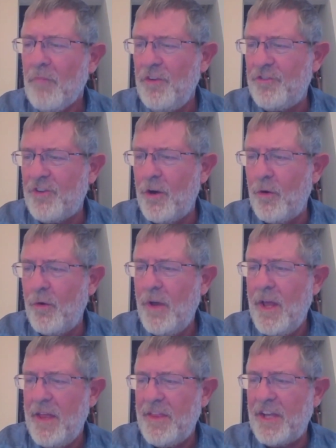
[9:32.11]
So
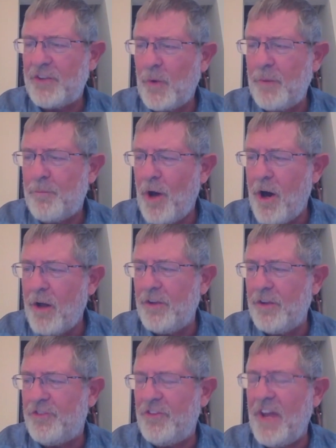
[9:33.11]
that's what Paul
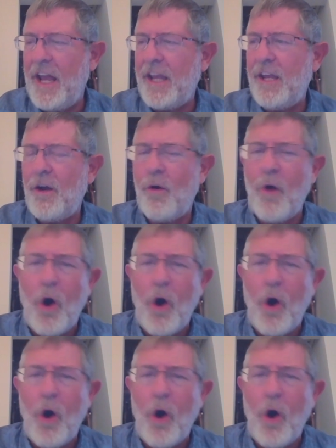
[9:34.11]
is saying, you know,